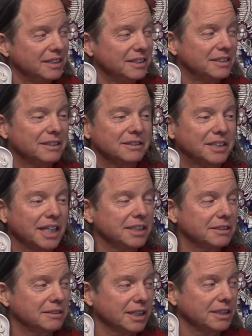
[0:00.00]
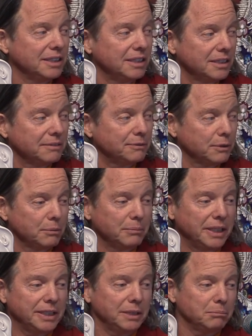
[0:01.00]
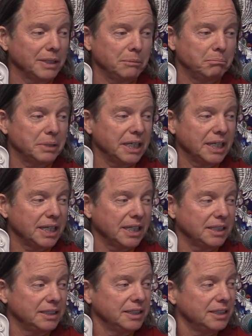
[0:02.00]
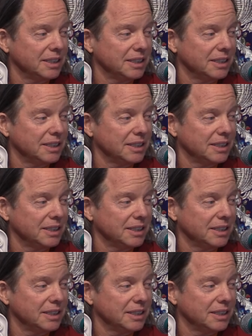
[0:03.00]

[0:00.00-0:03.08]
You know, thank you, Tahia, for making my bed.